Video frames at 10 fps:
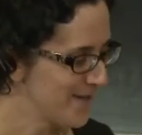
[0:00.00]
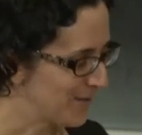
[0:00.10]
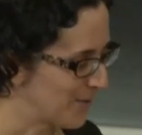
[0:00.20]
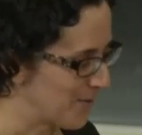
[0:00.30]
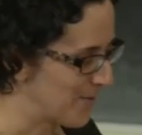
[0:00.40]

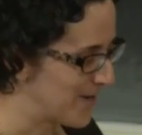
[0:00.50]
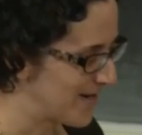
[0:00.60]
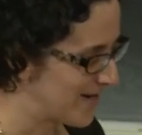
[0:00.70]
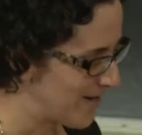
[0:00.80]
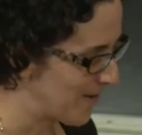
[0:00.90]

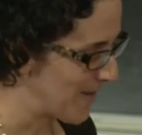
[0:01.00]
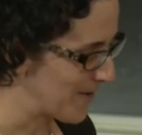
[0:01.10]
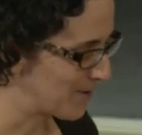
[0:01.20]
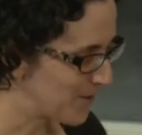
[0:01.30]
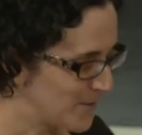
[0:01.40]
So
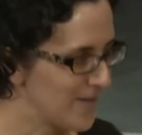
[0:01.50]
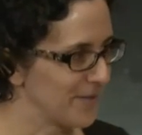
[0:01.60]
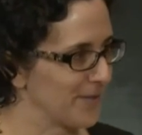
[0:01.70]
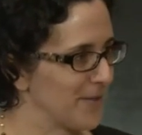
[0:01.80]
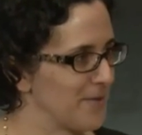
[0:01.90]
about two
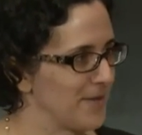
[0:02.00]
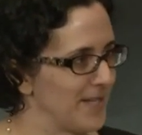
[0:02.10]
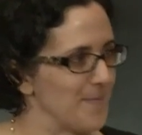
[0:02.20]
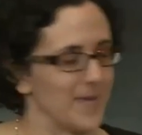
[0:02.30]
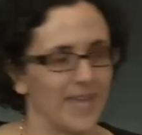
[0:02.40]
years ago,
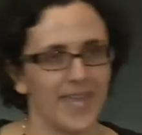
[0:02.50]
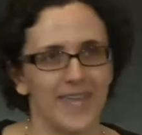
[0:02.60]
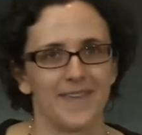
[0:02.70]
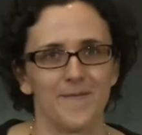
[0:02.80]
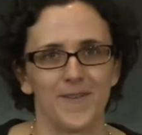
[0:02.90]
Tim
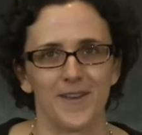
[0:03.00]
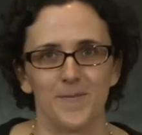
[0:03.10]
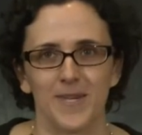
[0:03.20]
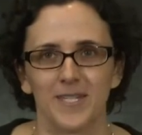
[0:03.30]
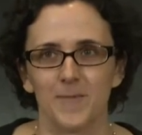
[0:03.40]
McKay invited
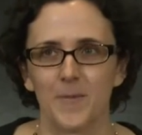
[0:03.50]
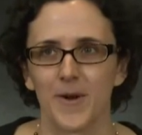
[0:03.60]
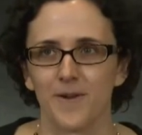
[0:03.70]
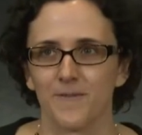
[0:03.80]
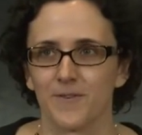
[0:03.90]
me to be
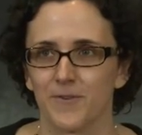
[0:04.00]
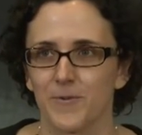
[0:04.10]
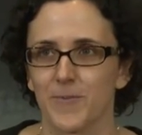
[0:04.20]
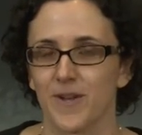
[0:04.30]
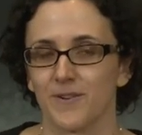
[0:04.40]
part of a
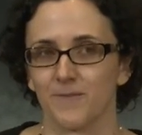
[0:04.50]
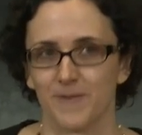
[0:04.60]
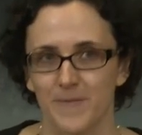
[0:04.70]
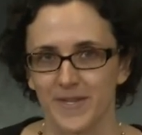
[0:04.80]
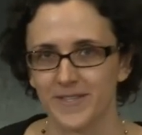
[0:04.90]
group called
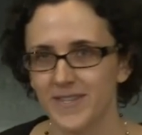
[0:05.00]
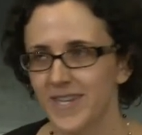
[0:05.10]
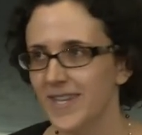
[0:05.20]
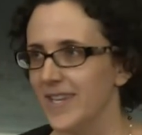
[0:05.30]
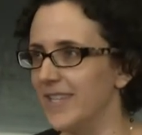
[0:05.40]
Rebuild.
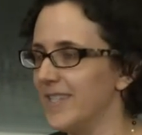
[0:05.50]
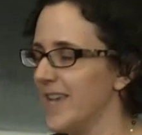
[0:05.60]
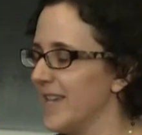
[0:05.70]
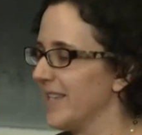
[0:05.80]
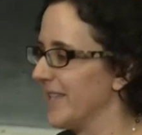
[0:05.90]
It's an
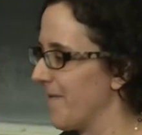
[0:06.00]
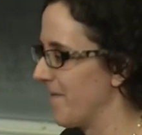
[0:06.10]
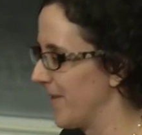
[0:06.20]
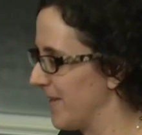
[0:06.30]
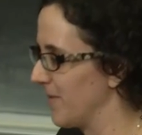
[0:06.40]

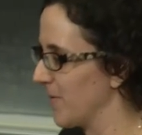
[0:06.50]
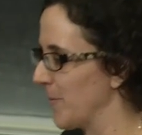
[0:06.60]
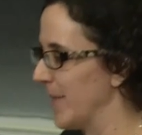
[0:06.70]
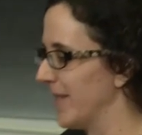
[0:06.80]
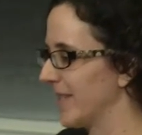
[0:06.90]
NSF-funded
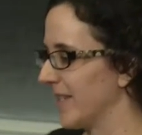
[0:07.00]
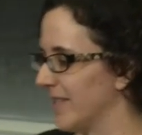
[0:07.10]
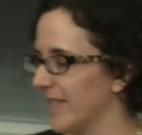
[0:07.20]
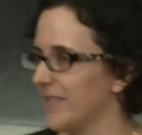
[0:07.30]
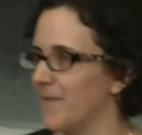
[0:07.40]
group, and it
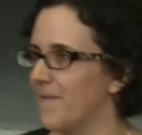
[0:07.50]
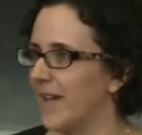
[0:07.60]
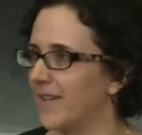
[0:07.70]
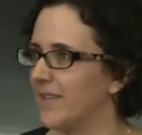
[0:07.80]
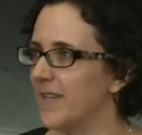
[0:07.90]
consists of
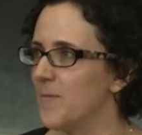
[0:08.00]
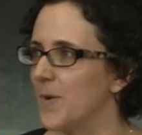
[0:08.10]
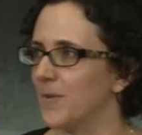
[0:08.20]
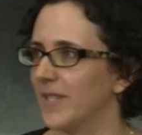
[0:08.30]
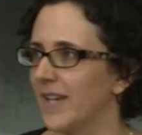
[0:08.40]
faculty and
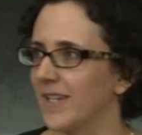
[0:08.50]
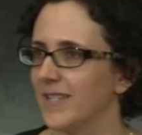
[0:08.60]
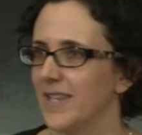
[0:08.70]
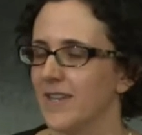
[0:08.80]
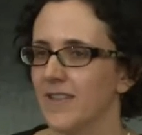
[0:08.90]

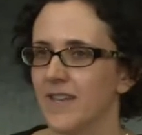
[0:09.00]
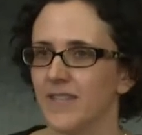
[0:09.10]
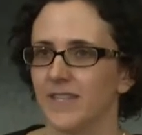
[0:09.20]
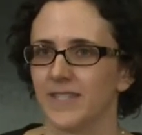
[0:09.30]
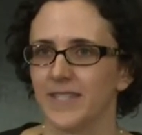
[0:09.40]
postdocs and a lot
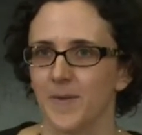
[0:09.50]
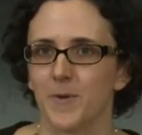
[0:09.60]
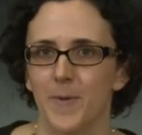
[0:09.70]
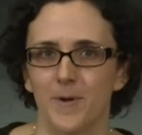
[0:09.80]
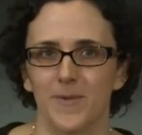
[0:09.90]
of the STEM
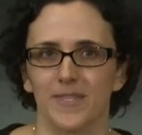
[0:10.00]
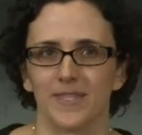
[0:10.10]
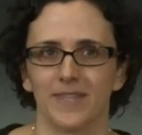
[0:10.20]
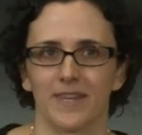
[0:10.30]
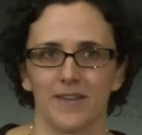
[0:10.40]
departments
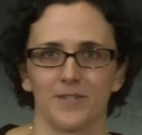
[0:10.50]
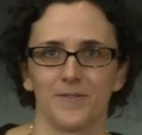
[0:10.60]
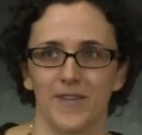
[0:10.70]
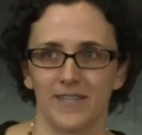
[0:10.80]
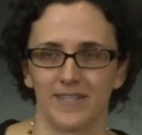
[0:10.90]
in the College
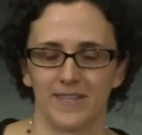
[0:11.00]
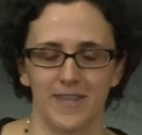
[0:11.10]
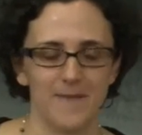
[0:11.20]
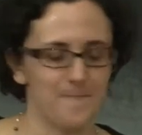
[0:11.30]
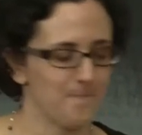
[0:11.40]
of LS&A.